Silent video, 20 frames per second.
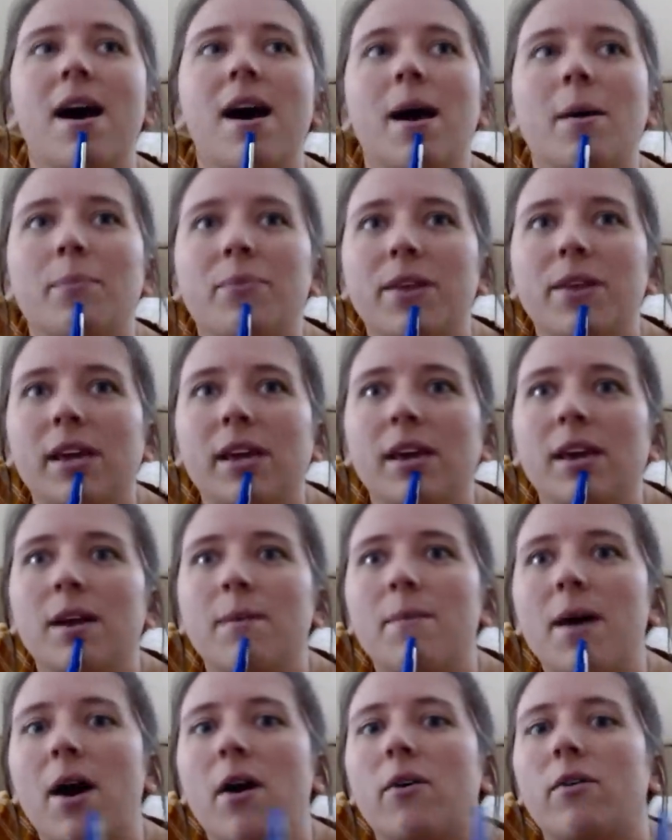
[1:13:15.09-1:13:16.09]
I'm thinking
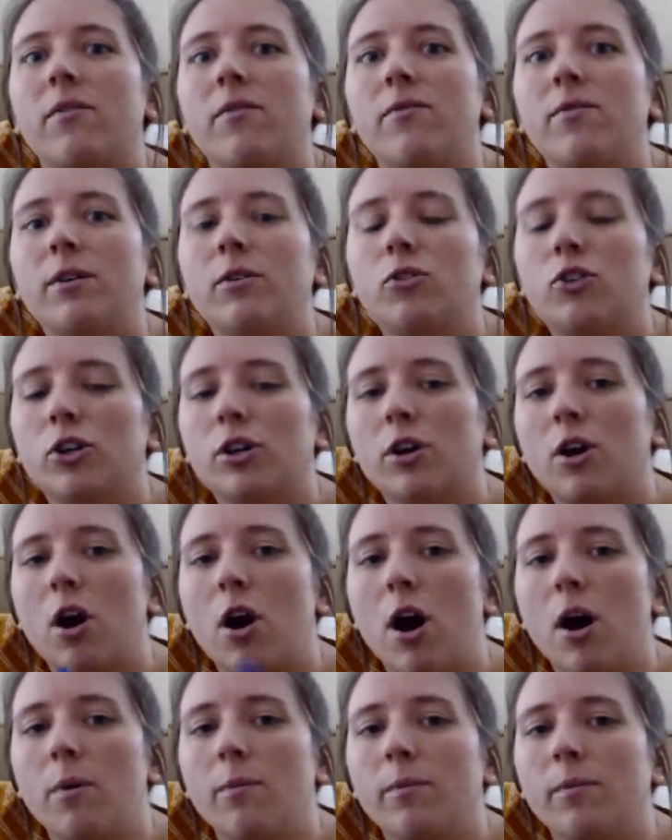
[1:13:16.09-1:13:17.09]
about future
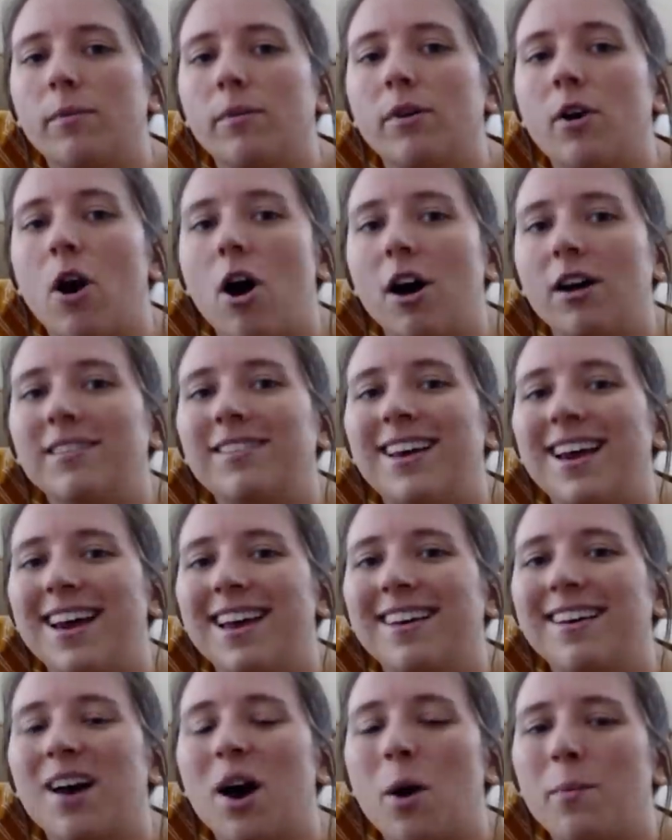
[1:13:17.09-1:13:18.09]
com
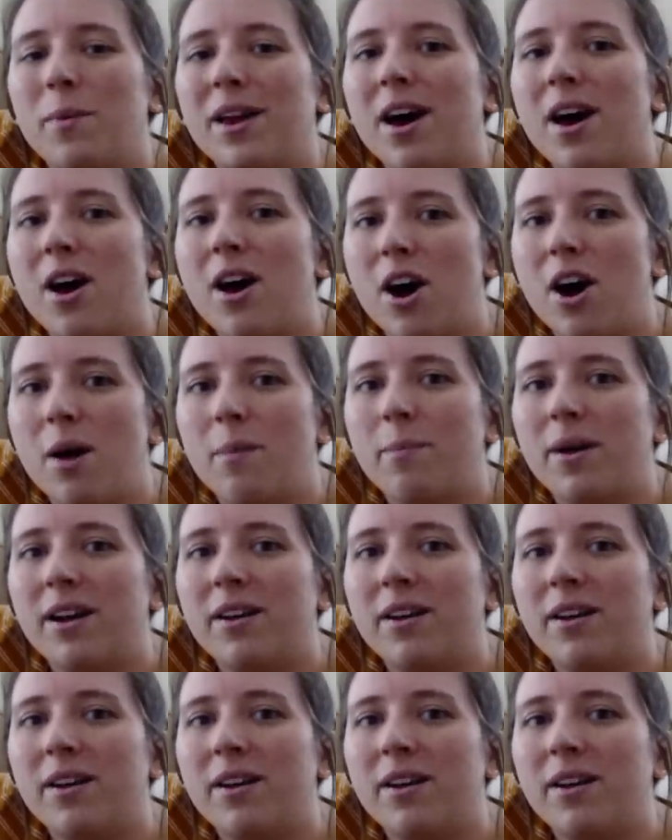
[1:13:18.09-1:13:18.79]
content coming up.